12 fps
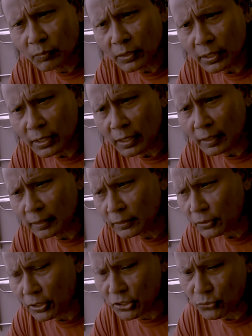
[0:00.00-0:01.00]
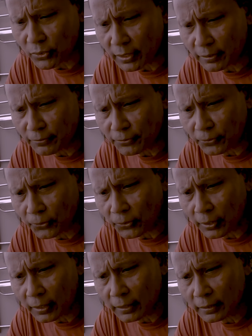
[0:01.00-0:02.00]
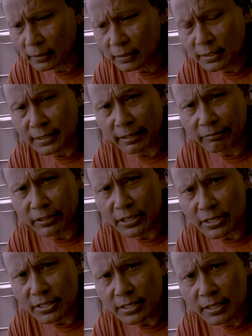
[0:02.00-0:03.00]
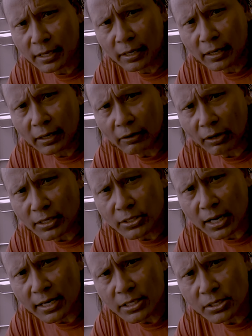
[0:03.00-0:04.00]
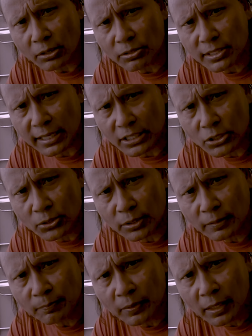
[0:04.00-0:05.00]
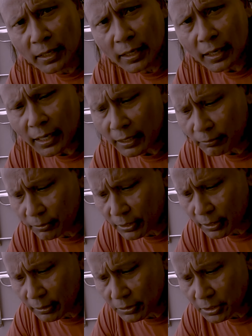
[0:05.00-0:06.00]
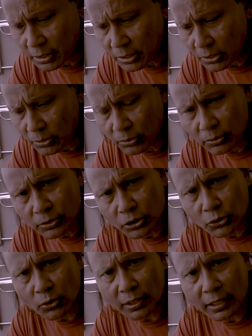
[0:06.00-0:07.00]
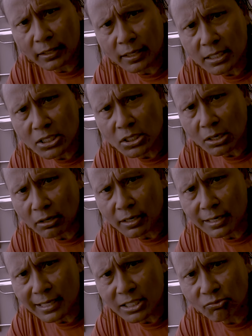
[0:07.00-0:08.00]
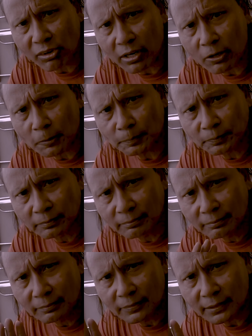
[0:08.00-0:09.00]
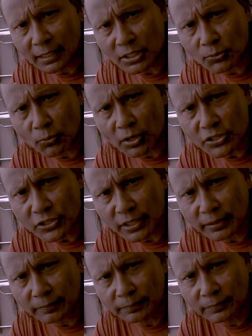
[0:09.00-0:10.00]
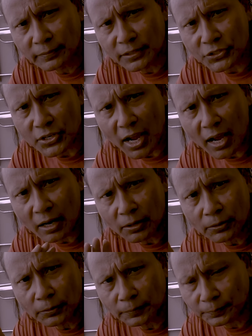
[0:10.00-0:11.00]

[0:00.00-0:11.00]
the country for 7 days. All right, guys. So stay tuned. I will see you shortly on the next video. Thanks for watching. Ciao.